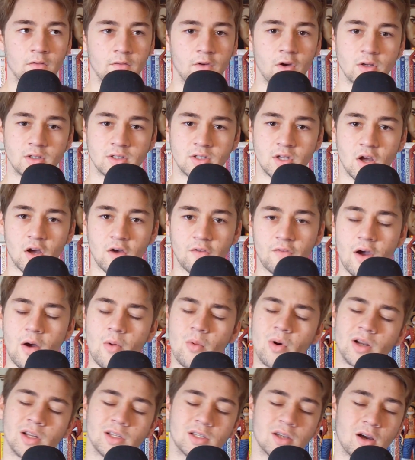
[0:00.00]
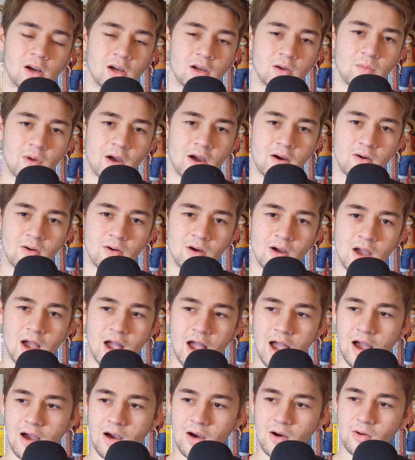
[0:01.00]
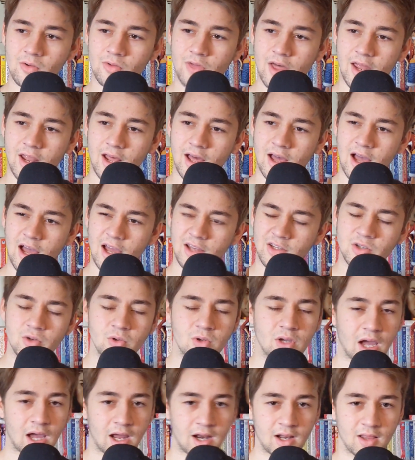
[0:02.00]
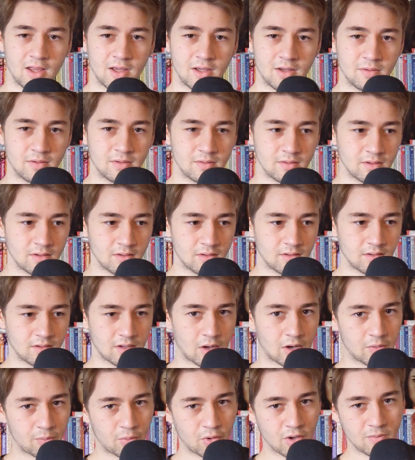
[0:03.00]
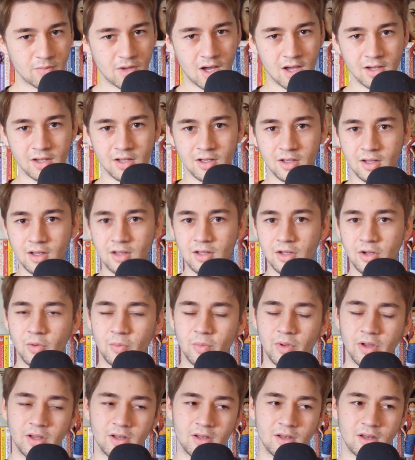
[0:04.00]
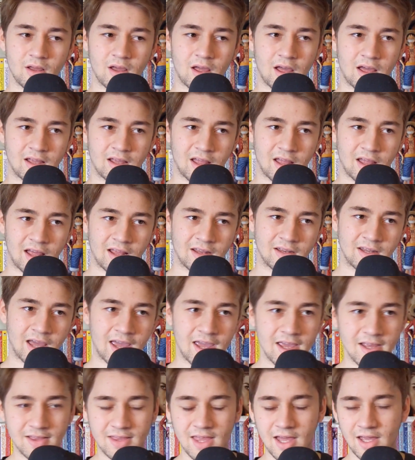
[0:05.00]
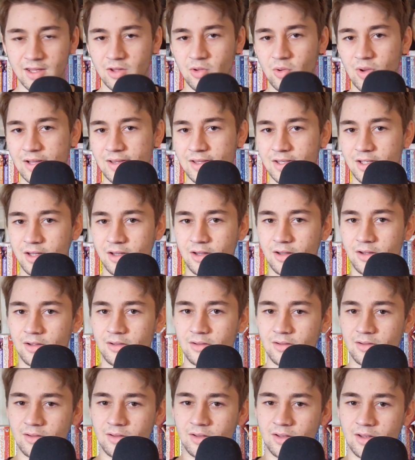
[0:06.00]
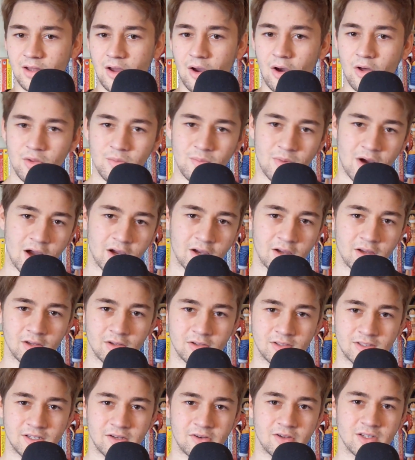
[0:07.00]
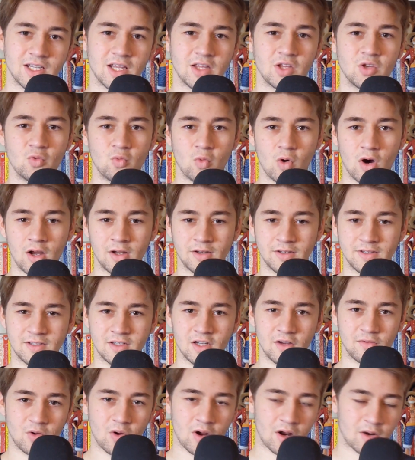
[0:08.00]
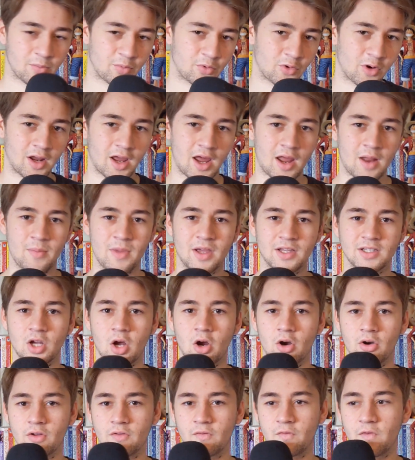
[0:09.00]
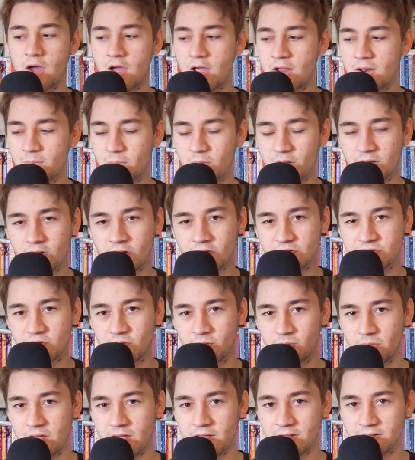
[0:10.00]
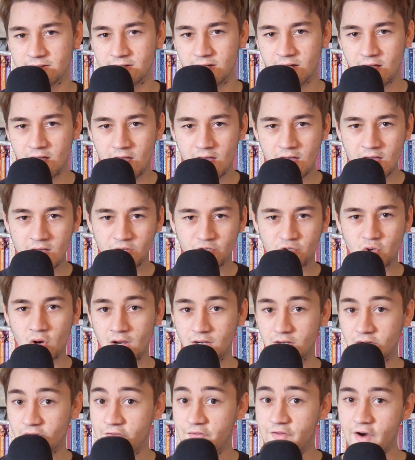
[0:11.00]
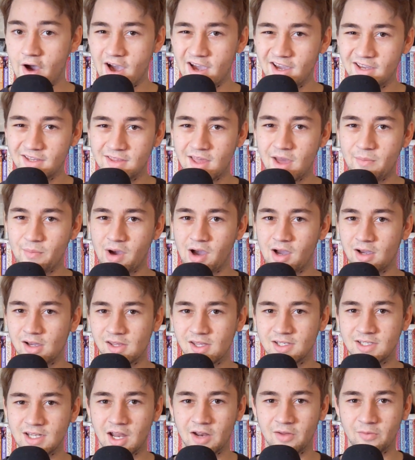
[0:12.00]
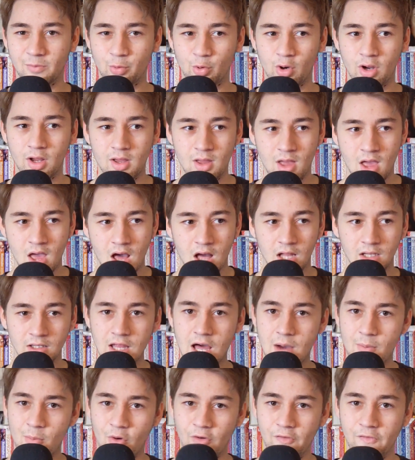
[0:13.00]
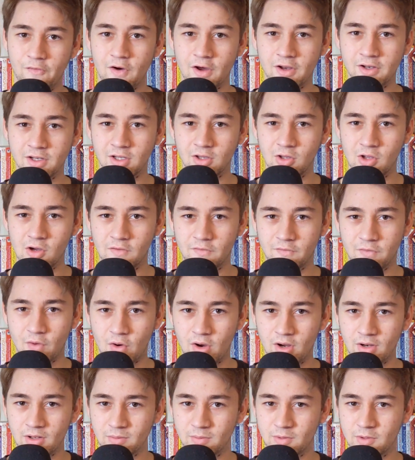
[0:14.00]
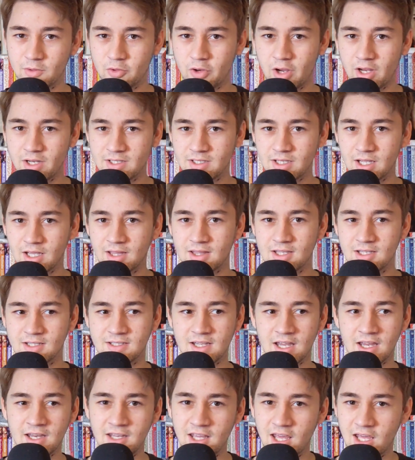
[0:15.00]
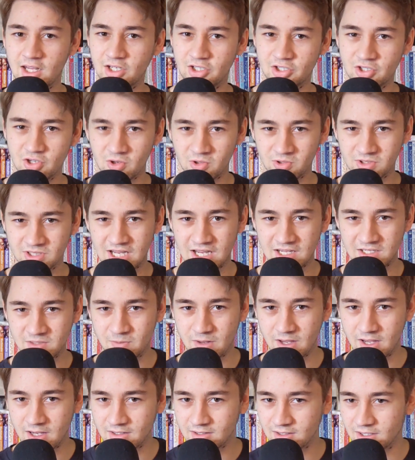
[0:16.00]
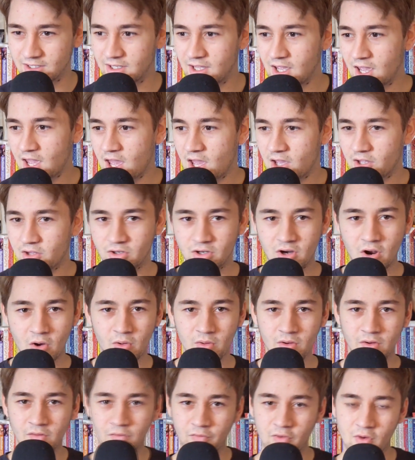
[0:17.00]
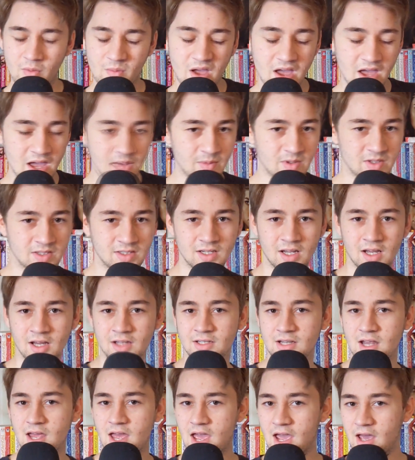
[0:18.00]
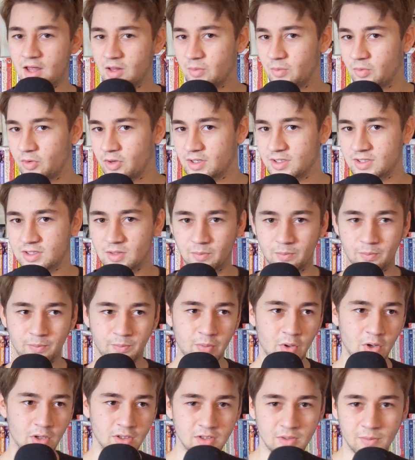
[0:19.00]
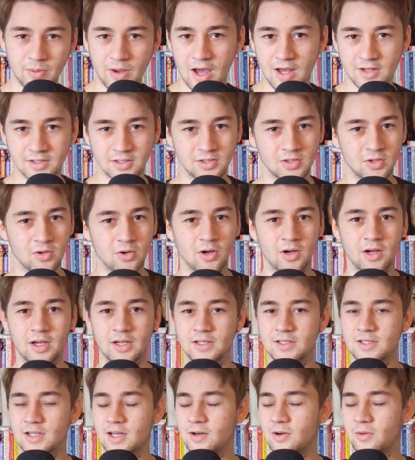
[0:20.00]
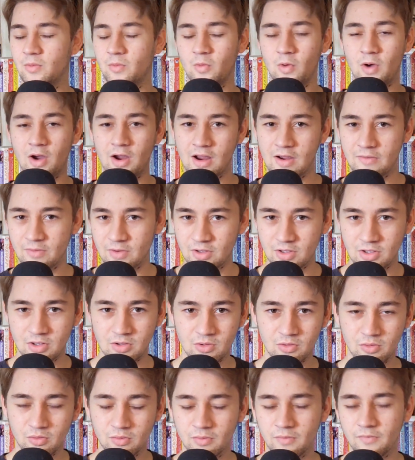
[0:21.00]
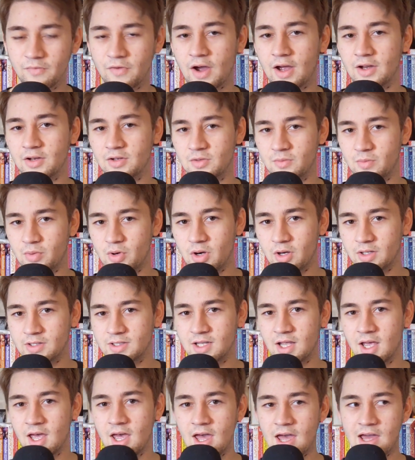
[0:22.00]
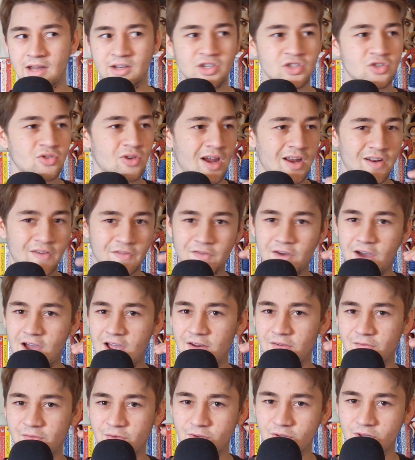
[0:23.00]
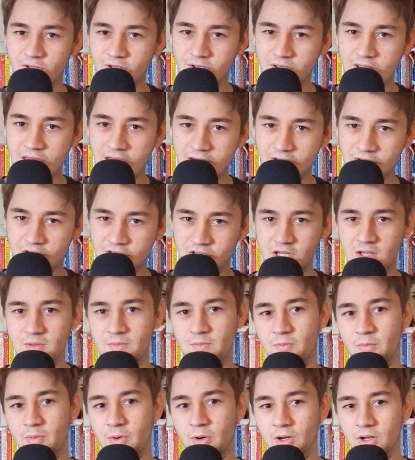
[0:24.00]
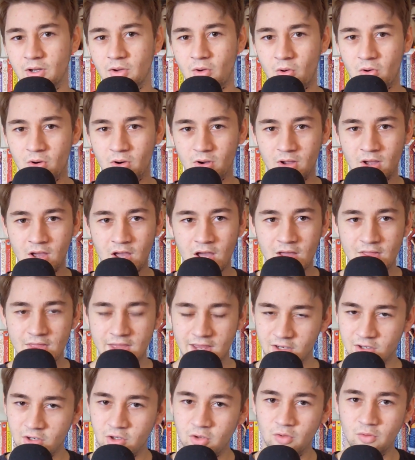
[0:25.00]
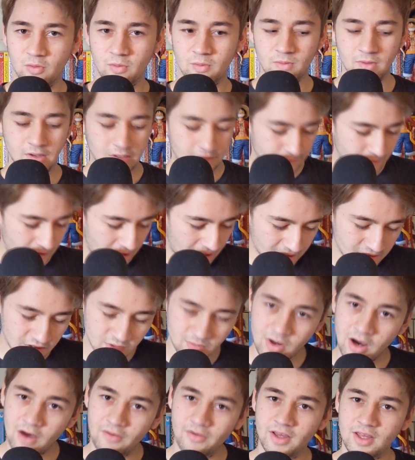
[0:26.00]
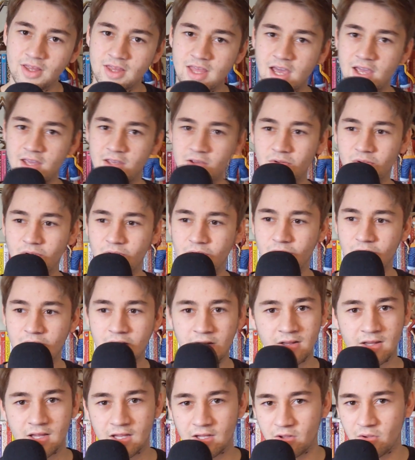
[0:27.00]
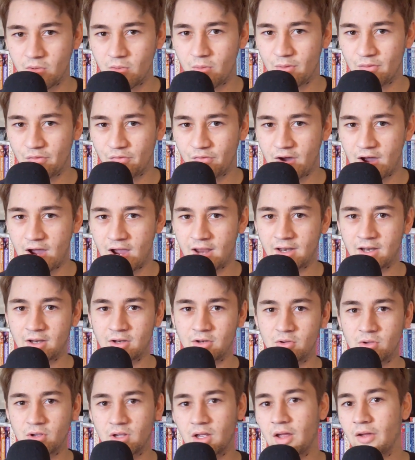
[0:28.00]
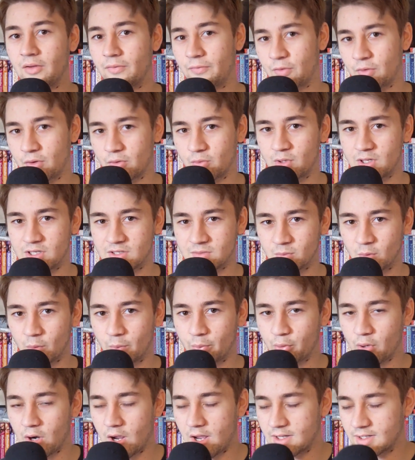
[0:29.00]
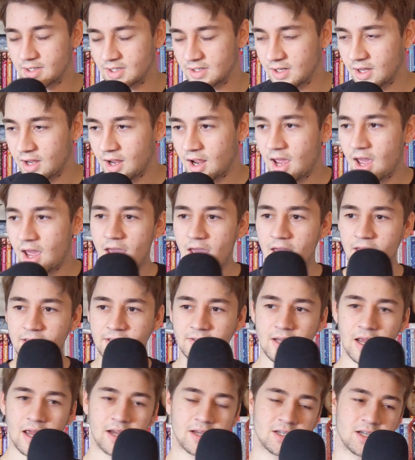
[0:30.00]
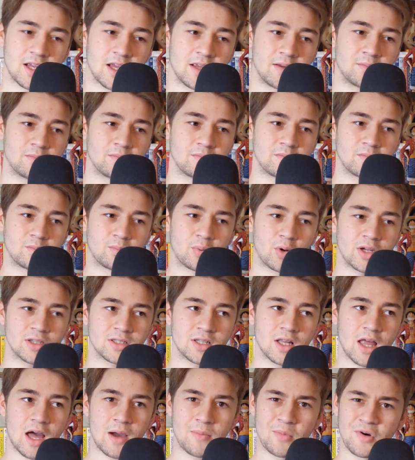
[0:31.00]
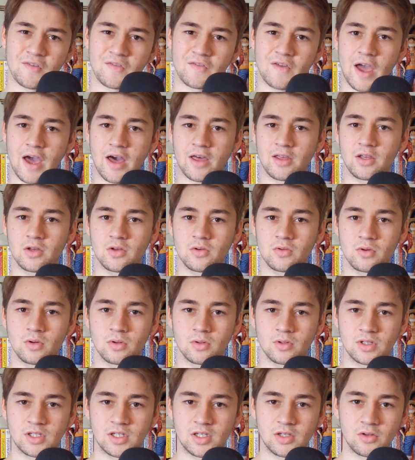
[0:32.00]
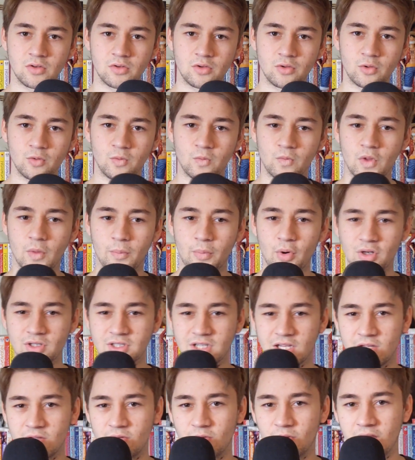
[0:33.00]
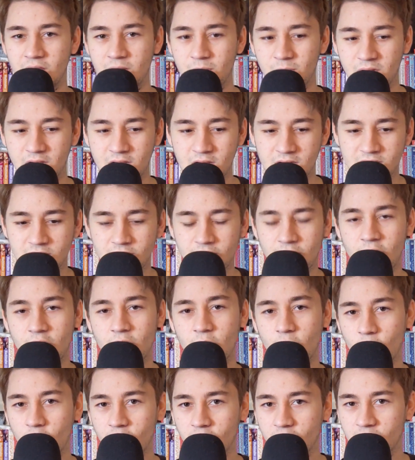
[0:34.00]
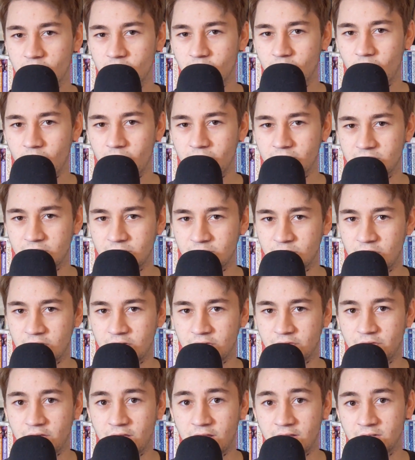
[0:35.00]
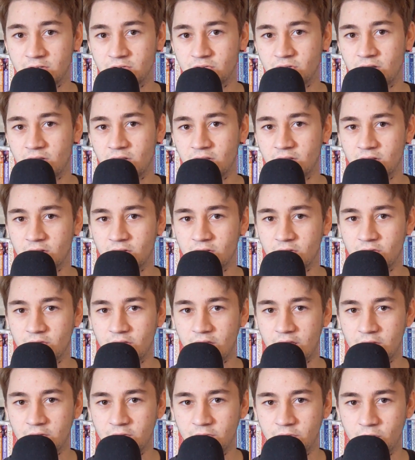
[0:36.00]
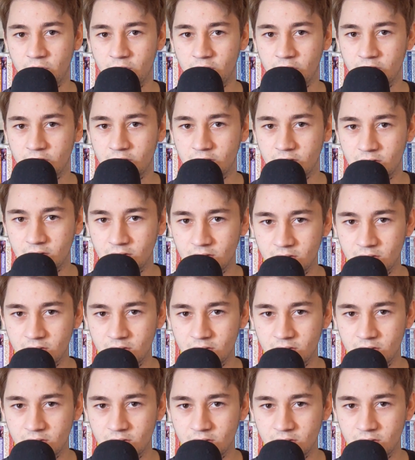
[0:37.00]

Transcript: First off, I want to talk about how that I do kind of like out-of-print manga a little bit. I hate that you have to all the manga series that you want and stuff go out of print, and it makes it hard to find, but it also makes trying to find that manga that's out of print a lot more fun to look for, and creates like this Indiana Jones aspect. Like, you're going from Amazon to Alibris to Book Depository to wherever you find your books, and just trying to find for that cheap book or that new volume of it that you didn't think you could find and you could get for a reasonable price. It brings a lot more value to the books that you get because of all the work you go into trying to find it and trying to get a good value for it.